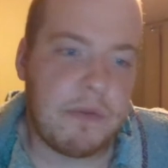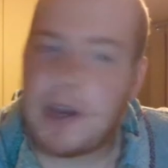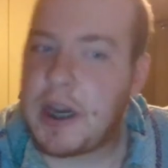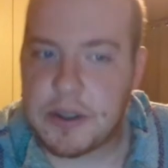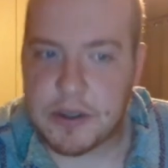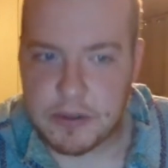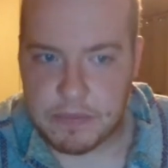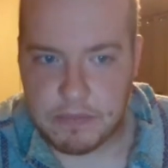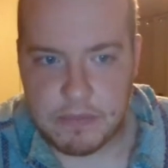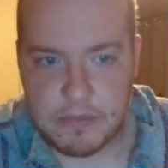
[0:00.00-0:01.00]
fasts
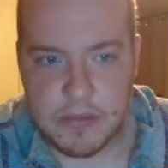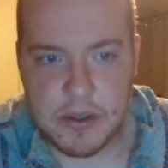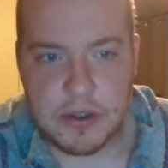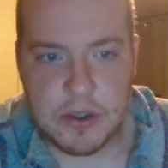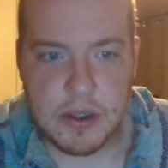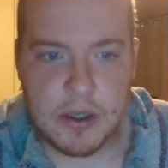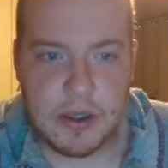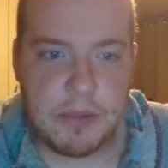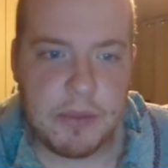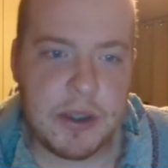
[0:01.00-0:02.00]
so that
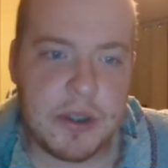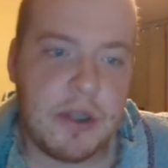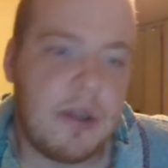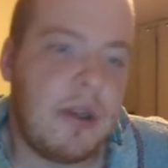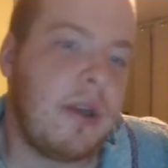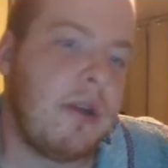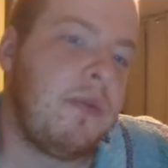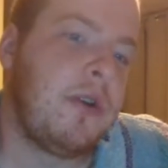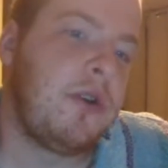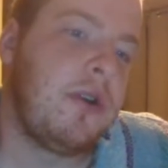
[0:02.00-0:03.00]
he may see in a
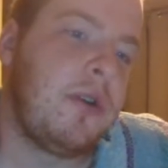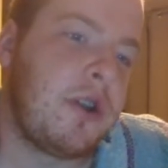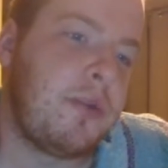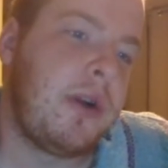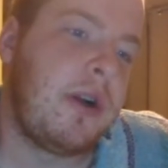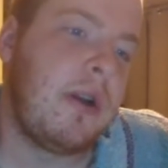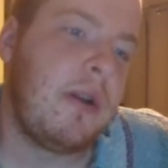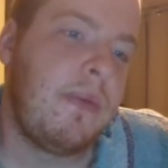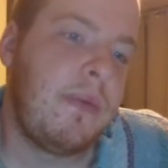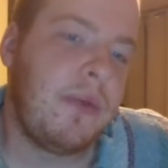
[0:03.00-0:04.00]
vision the spirit
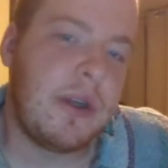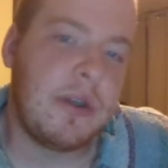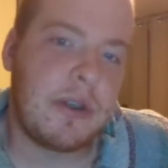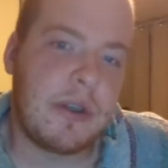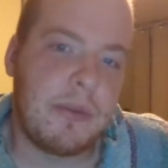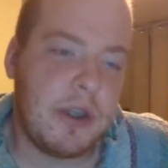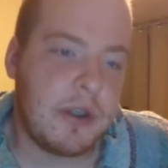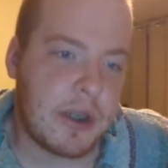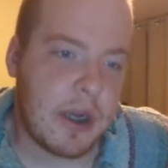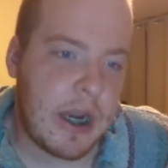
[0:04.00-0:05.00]
that is to be
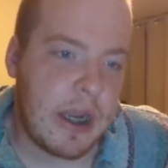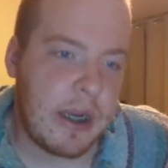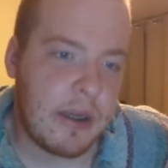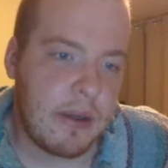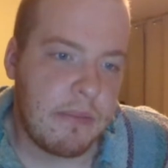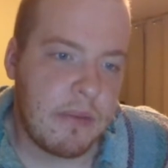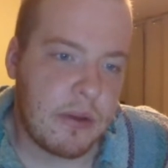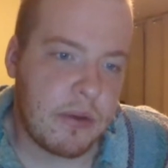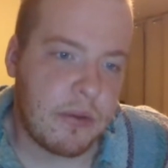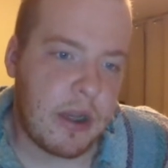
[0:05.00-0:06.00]
his guide
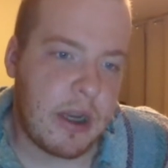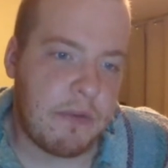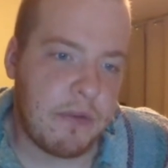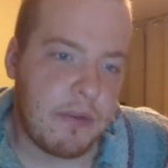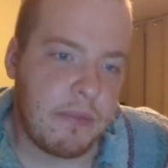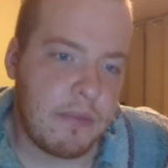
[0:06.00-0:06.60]
through life.